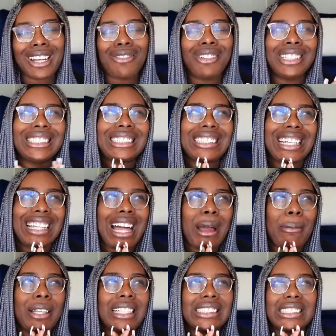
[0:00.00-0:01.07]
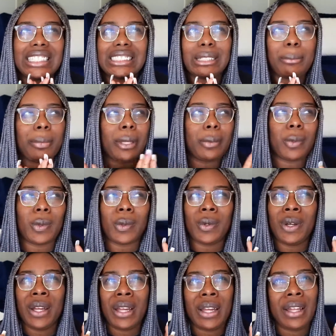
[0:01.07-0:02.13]
I don't want to say that, because like some
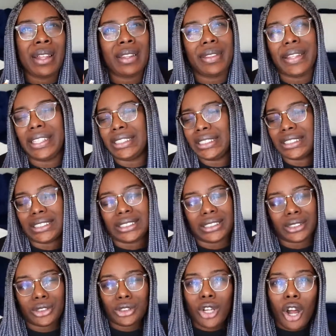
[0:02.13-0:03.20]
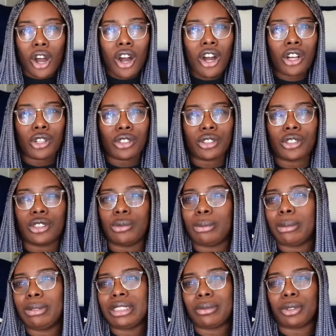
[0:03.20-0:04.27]
people, they just talk, or
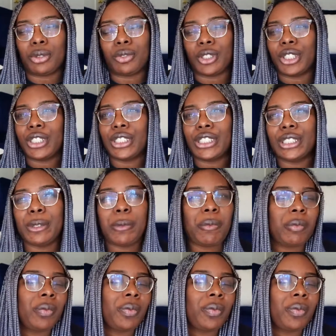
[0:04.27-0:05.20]
maybe someone overheard.